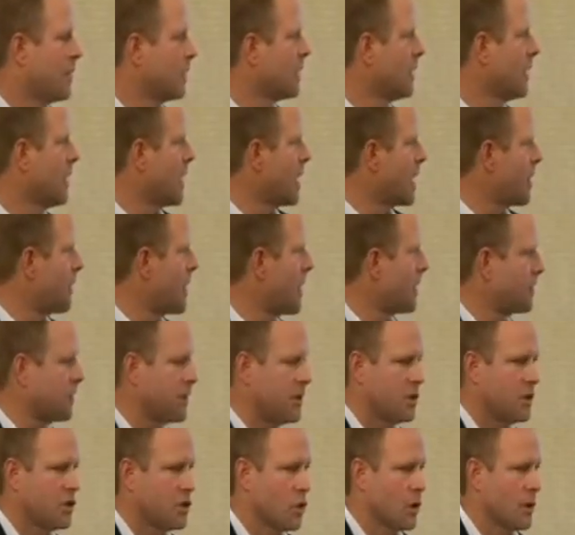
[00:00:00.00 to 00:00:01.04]
We talked a lot
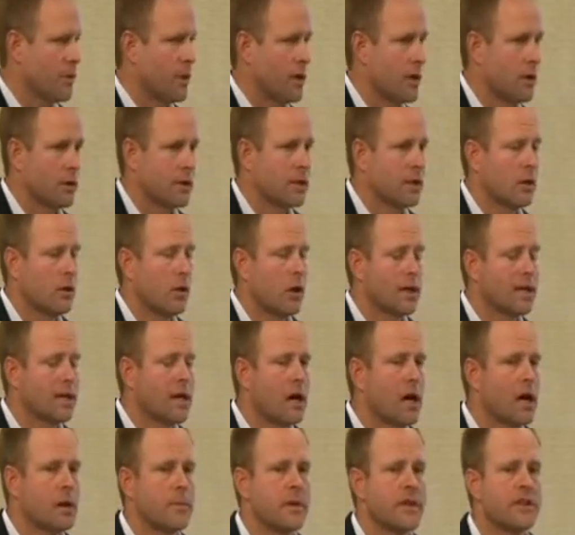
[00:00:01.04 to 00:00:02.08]
about the enjoyment.
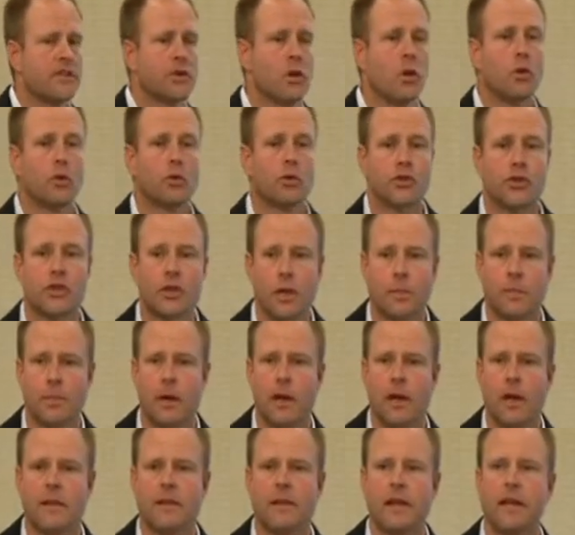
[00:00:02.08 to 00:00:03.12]
Autonomy is
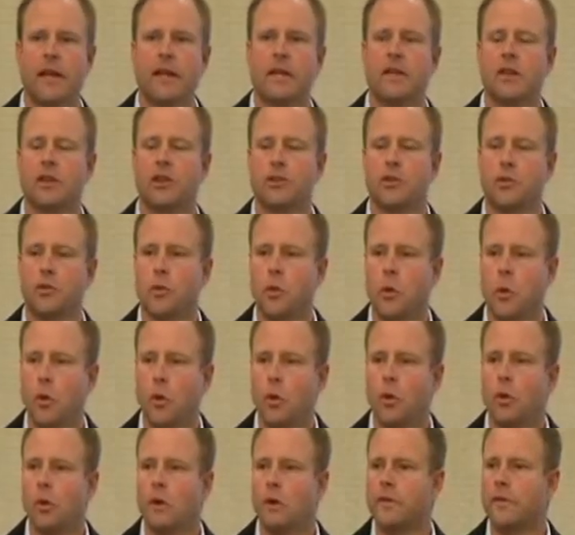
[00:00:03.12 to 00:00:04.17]
ownership. They need
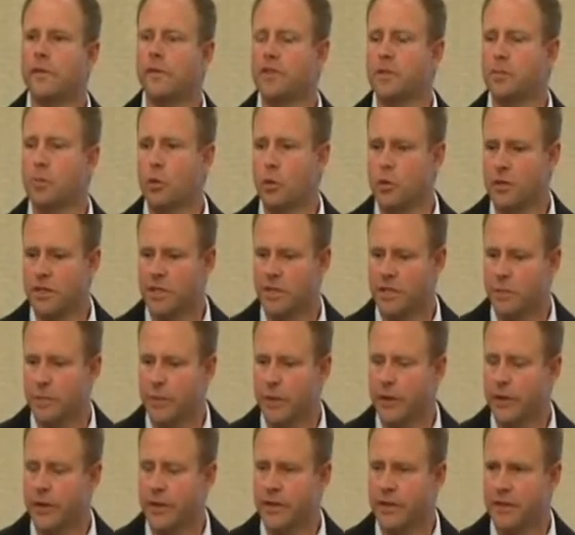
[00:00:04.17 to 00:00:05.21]
control of the sports
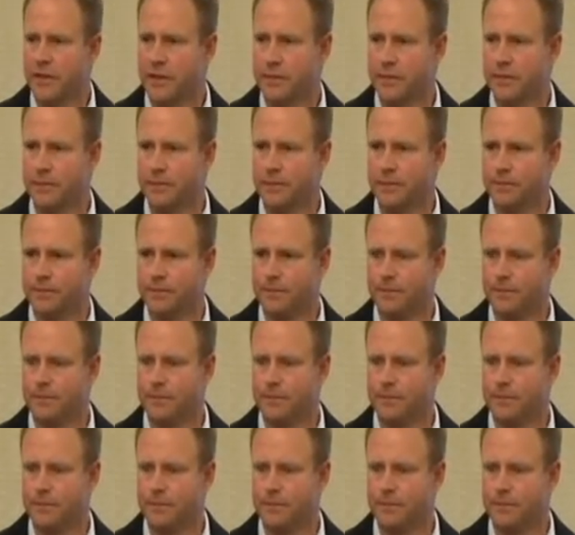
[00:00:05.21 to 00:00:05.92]
experience.